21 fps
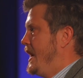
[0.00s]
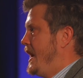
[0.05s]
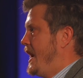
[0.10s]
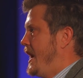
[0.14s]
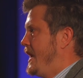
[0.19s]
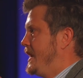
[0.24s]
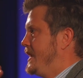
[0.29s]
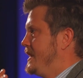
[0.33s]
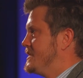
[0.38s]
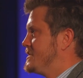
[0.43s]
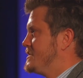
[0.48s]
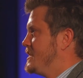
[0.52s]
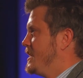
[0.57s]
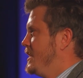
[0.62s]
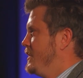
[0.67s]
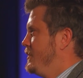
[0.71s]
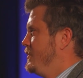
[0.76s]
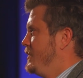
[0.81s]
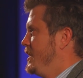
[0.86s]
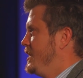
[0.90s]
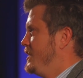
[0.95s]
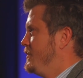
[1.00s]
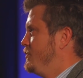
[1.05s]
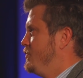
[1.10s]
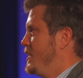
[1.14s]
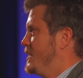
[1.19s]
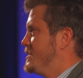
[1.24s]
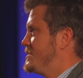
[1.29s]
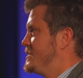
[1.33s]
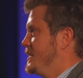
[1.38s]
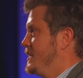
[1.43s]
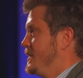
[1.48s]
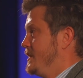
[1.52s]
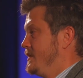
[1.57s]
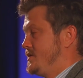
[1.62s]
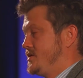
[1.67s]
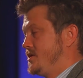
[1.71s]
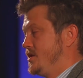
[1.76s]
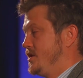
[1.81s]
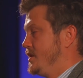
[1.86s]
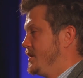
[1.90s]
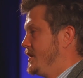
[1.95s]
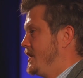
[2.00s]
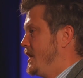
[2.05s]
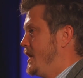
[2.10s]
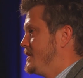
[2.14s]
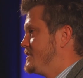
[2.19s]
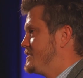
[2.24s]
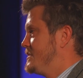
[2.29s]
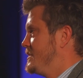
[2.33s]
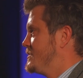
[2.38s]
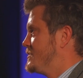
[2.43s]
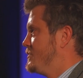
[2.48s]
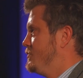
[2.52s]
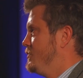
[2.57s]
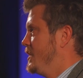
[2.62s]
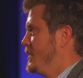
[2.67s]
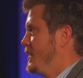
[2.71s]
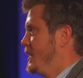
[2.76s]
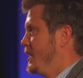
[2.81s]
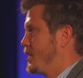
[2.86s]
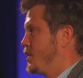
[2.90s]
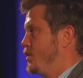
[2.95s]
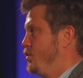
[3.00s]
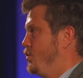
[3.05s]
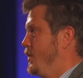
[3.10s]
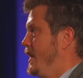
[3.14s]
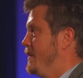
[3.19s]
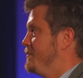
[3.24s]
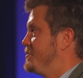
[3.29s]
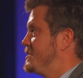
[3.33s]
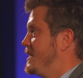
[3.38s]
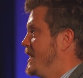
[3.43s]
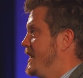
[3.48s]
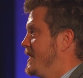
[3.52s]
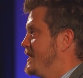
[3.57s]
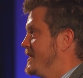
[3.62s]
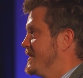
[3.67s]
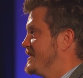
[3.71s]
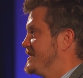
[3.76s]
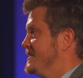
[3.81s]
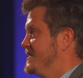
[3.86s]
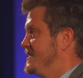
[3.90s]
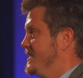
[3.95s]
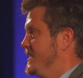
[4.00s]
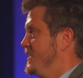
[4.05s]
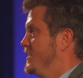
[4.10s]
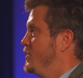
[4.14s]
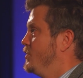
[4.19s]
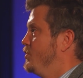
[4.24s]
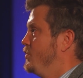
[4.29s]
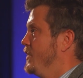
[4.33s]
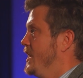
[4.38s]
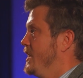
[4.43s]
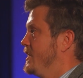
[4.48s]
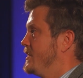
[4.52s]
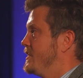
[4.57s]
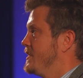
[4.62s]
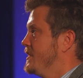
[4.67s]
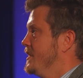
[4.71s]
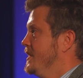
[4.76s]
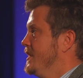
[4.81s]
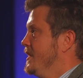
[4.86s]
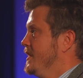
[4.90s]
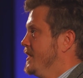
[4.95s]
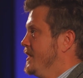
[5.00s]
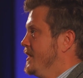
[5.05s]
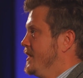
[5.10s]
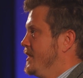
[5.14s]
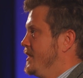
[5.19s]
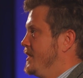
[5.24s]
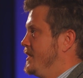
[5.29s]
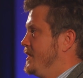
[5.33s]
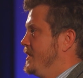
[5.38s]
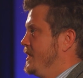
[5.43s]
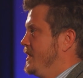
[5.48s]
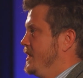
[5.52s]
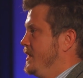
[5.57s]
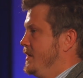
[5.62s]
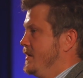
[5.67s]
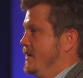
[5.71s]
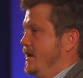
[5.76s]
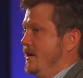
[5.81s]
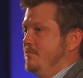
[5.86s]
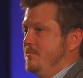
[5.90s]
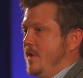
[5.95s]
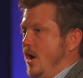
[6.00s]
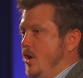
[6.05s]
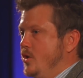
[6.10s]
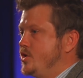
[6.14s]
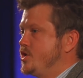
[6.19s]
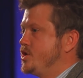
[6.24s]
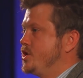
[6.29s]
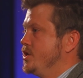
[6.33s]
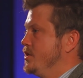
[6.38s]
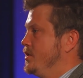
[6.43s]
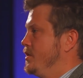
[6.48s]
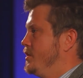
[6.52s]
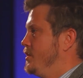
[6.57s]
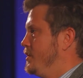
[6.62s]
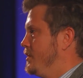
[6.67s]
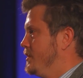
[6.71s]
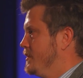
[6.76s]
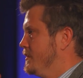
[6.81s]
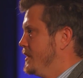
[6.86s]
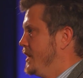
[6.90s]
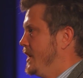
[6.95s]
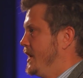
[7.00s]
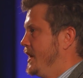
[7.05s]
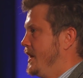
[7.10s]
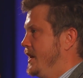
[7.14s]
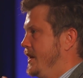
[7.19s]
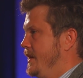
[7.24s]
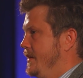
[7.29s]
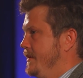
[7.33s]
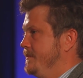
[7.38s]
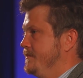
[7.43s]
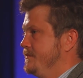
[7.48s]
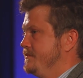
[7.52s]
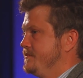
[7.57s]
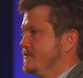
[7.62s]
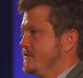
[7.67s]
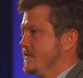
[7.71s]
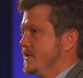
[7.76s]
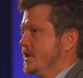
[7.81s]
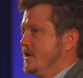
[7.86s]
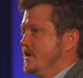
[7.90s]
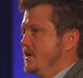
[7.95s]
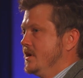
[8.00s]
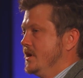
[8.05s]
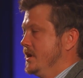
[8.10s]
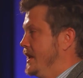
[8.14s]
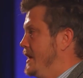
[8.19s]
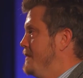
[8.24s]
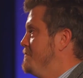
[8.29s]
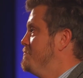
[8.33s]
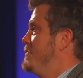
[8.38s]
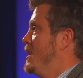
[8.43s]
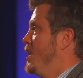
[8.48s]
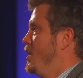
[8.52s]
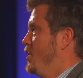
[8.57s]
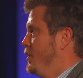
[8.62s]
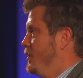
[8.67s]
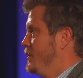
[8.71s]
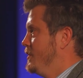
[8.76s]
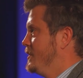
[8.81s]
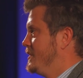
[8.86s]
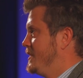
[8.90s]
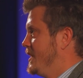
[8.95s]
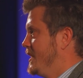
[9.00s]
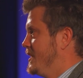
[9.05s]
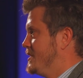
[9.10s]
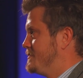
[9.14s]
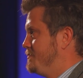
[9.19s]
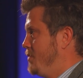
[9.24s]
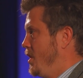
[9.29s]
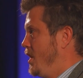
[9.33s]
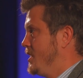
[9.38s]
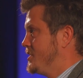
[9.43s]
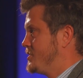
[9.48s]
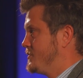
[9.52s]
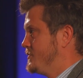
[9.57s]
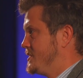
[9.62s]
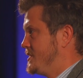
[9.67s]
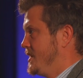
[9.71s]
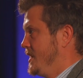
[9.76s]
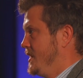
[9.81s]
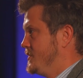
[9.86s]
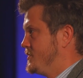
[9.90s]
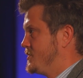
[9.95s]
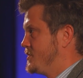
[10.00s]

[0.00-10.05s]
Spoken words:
And he wasn't, certainly not in season one, equipped, I think, to deal with the emotional limbo that his boss was in.